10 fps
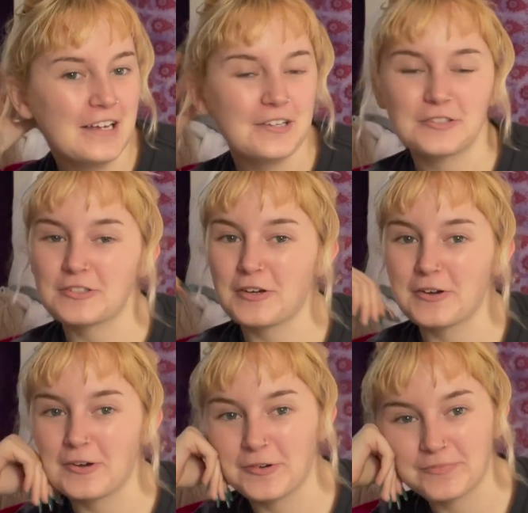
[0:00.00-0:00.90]

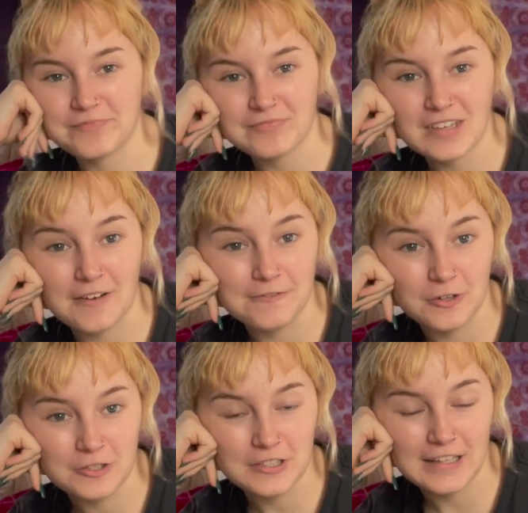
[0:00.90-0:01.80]
So,
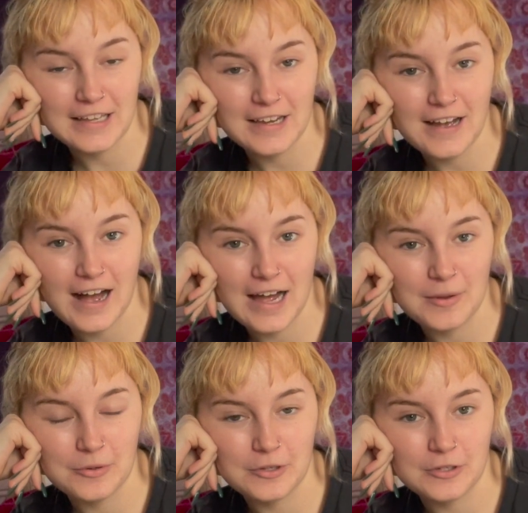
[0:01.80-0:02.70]
unfortunately, I
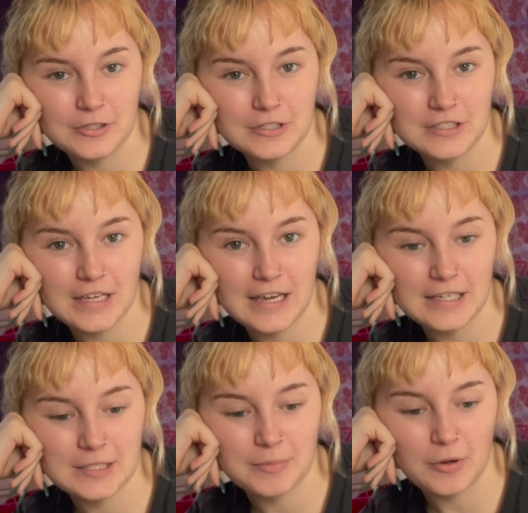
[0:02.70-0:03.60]
was
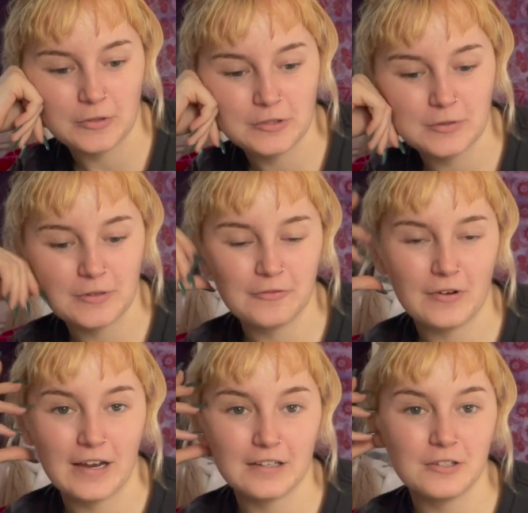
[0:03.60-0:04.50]
exposed to a
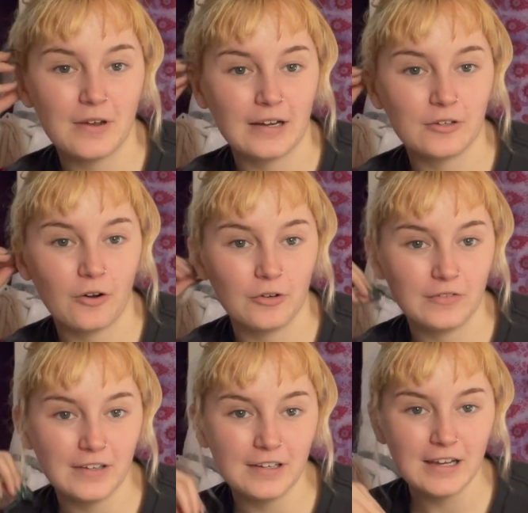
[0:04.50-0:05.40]
friend who had
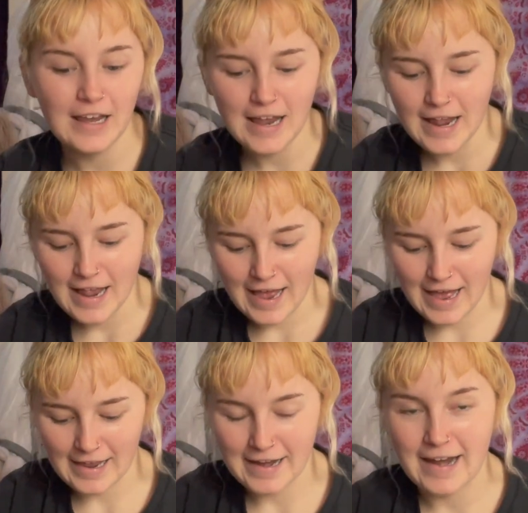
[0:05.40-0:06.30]
COVID,
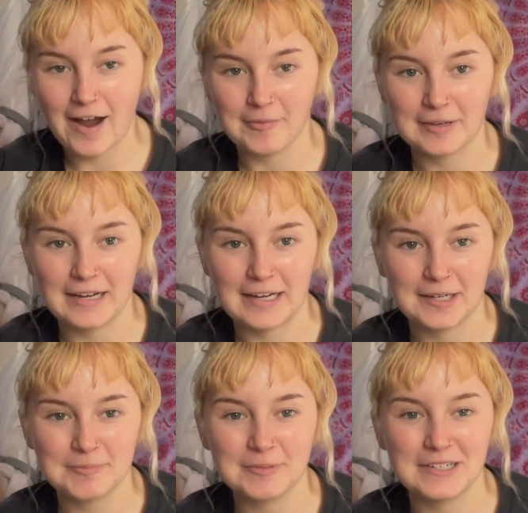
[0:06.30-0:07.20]
and now I'm
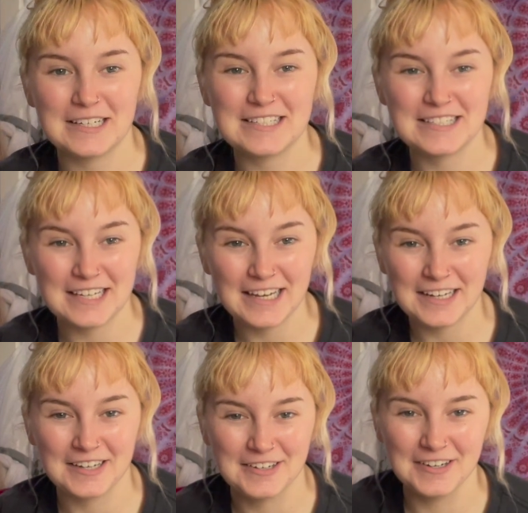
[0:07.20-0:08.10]
getting pretty sick. I
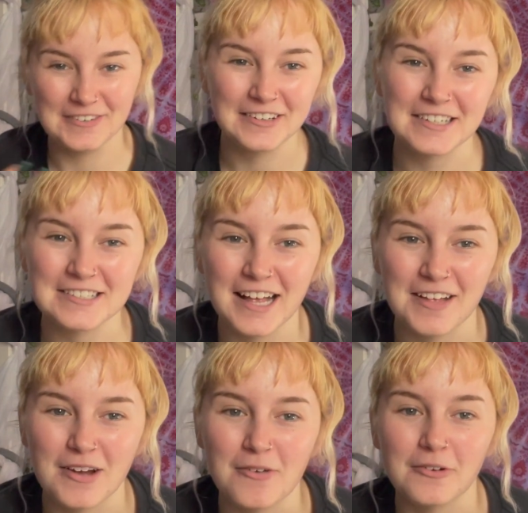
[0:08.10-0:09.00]
don't know if you can tell
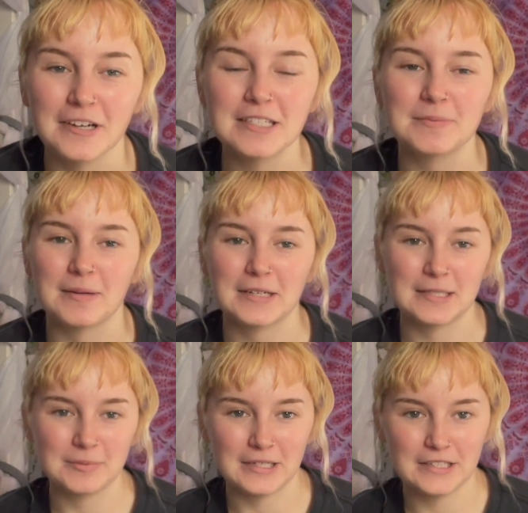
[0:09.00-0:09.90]
my voice, but I'm
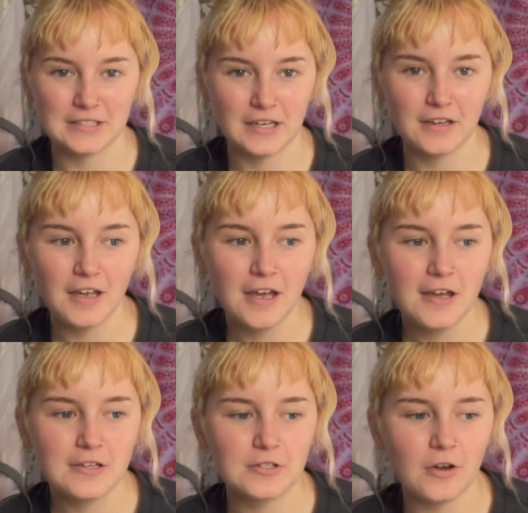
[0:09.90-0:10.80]
getting pretty sick.
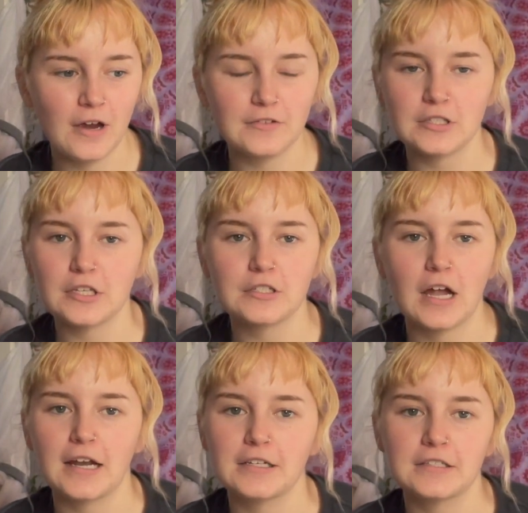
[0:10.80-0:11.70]
So I've just
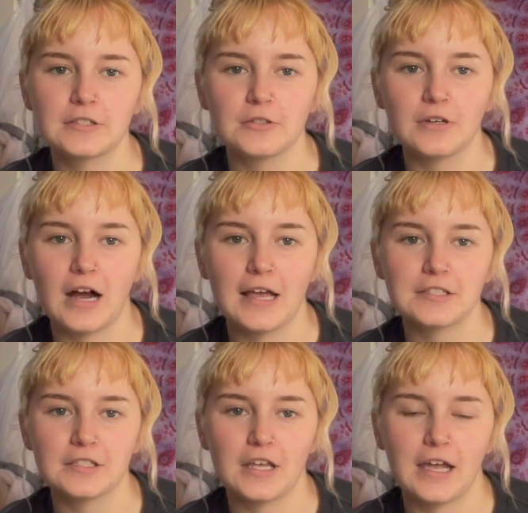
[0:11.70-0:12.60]
decided to
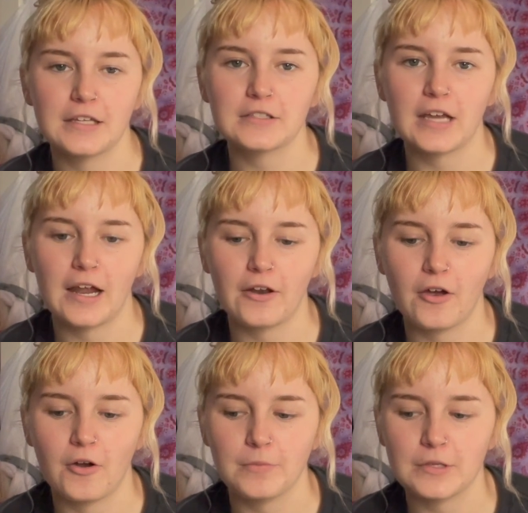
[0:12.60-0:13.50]
isolate and stay at
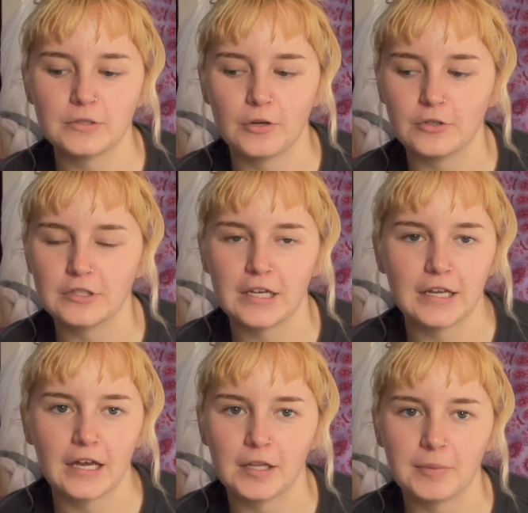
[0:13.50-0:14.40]
home. There's no use
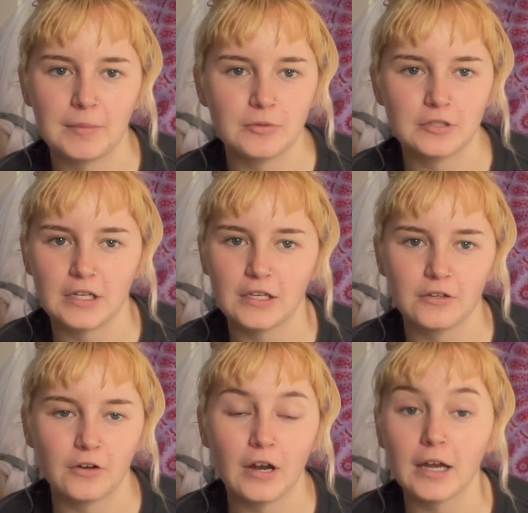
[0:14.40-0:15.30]
getting other people sick, you
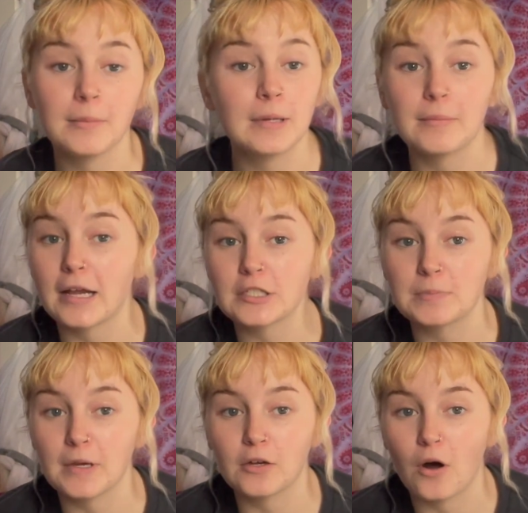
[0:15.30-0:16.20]
know. It might just
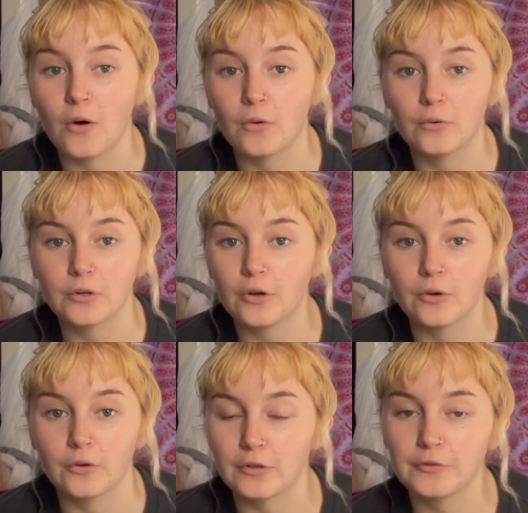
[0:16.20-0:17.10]
be a cold
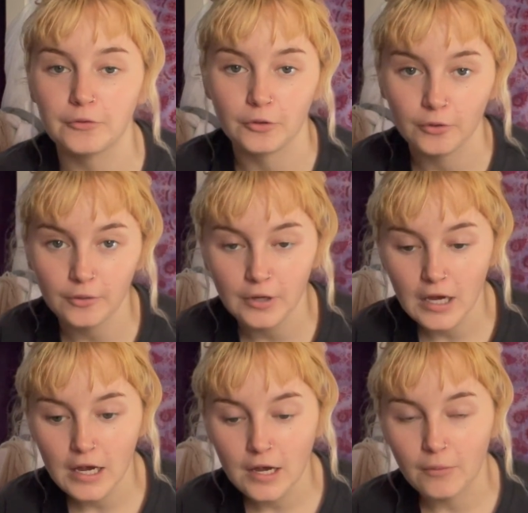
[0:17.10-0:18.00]
or the flu,
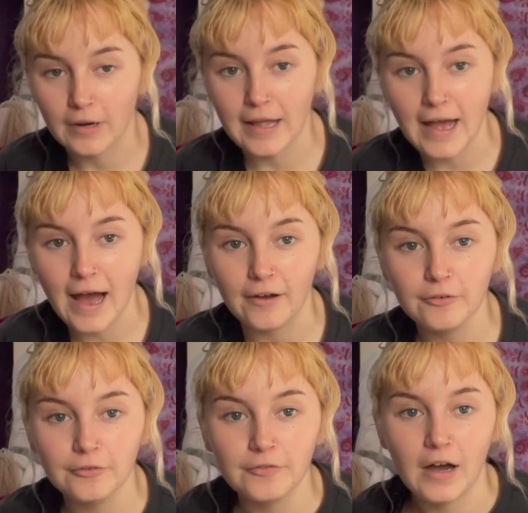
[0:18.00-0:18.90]
what I
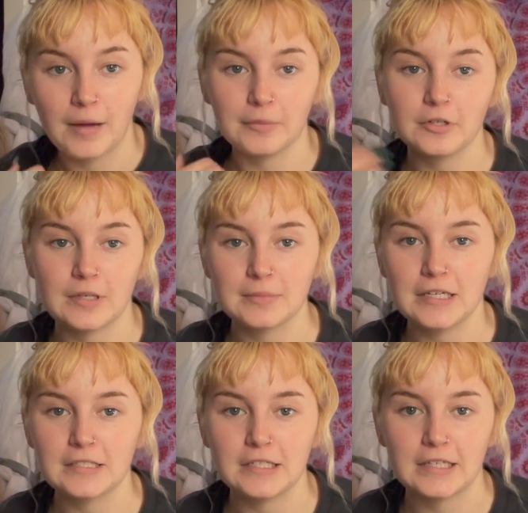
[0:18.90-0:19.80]
have, because I'm
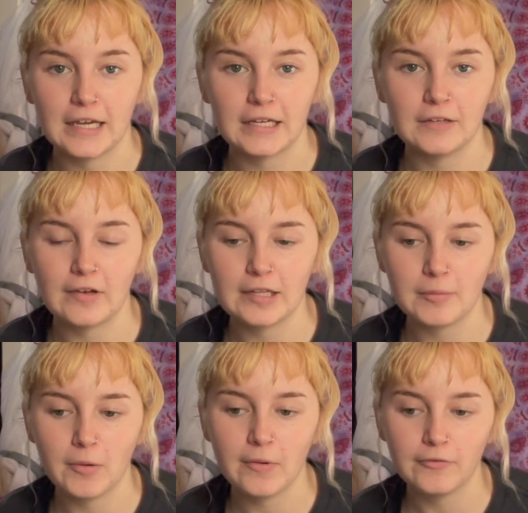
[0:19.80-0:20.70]
testing negative at the
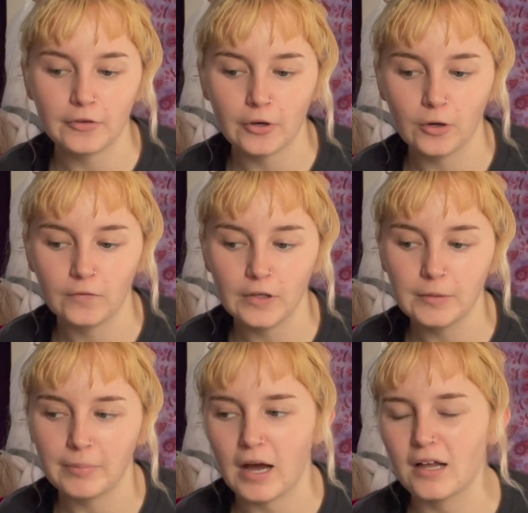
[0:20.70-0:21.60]
moment for
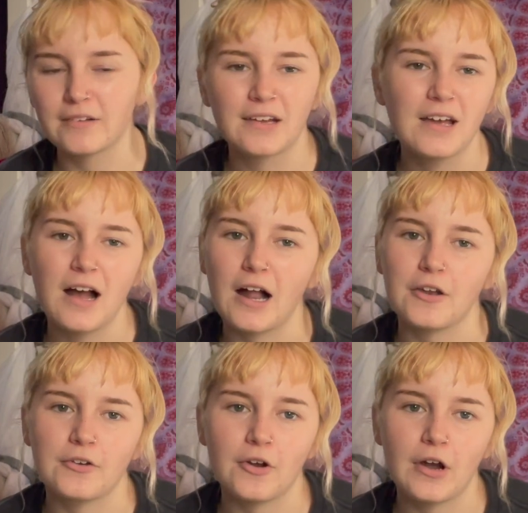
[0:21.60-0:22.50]
COVID, but I
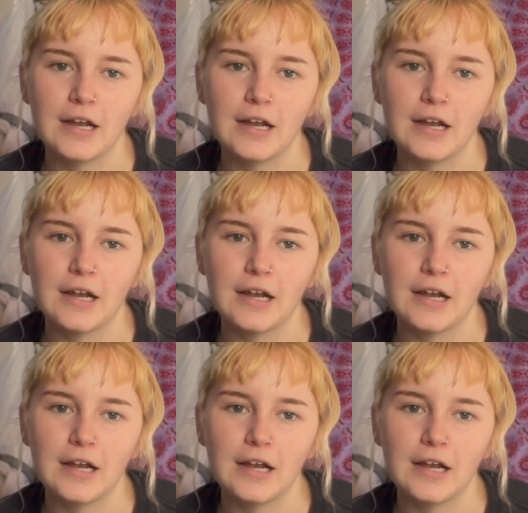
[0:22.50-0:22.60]
don't know.